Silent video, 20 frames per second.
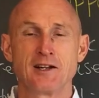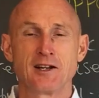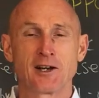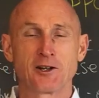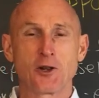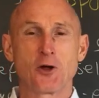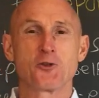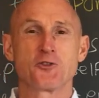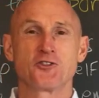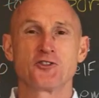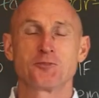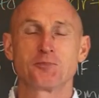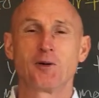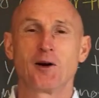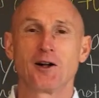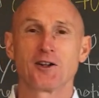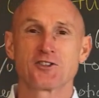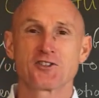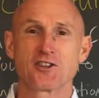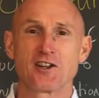Hello, this is
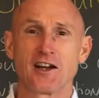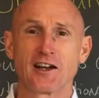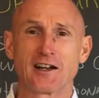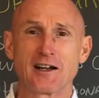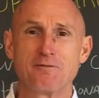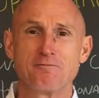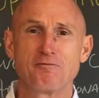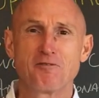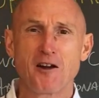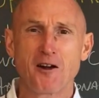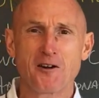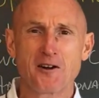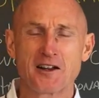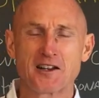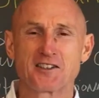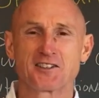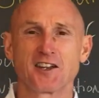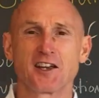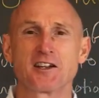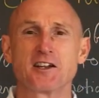Paul CHEK. I'm very
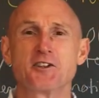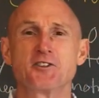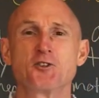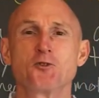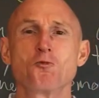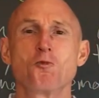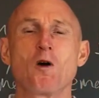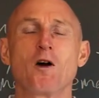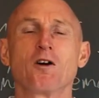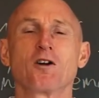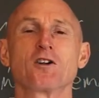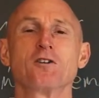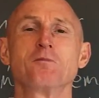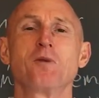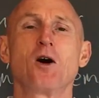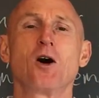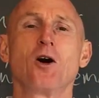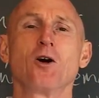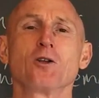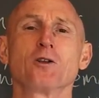excited to welcome
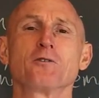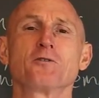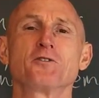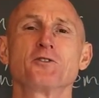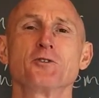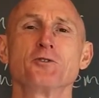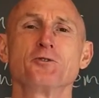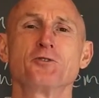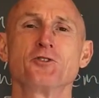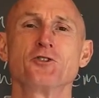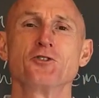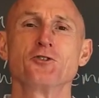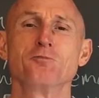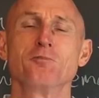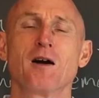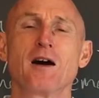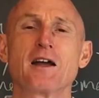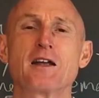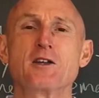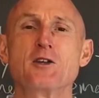all of you to
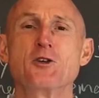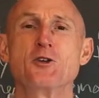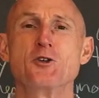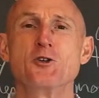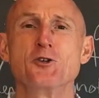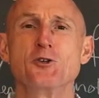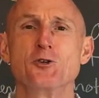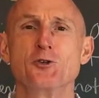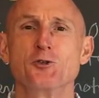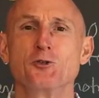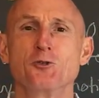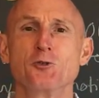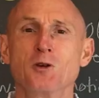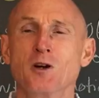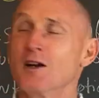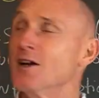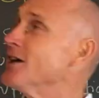my new